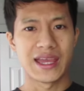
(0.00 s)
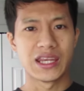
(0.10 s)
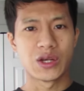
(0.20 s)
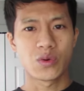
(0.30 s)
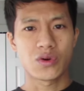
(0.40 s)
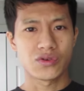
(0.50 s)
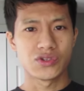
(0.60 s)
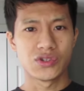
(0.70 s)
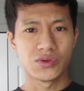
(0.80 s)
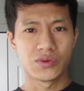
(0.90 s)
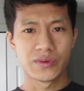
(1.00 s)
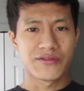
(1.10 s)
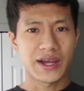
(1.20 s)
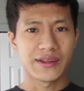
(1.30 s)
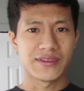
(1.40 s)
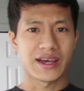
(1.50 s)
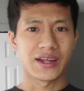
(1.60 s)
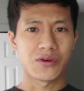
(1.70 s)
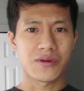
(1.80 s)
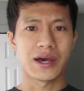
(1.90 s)
and in order to find
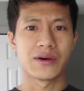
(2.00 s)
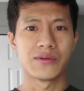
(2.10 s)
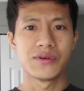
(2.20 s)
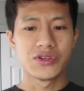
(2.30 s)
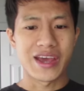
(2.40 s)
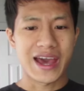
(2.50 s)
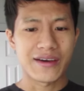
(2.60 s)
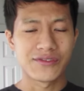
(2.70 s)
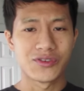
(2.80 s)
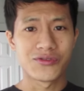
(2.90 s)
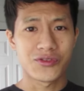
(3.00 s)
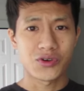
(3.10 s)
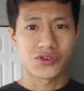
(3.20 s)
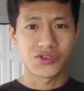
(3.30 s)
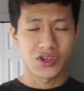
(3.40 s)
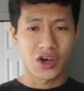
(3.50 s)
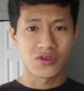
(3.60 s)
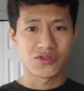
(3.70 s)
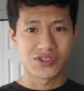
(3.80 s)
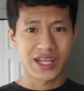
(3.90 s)
that crowd, you have to first
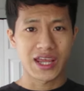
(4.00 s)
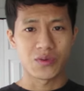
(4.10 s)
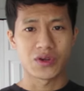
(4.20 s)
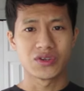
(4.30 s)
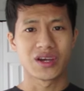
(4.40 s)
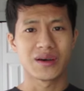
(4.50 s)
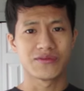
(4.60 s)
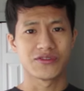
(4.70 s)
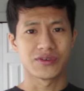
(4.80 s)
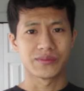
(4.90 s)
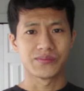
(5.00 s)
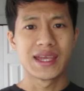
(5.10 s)
understand where you come from.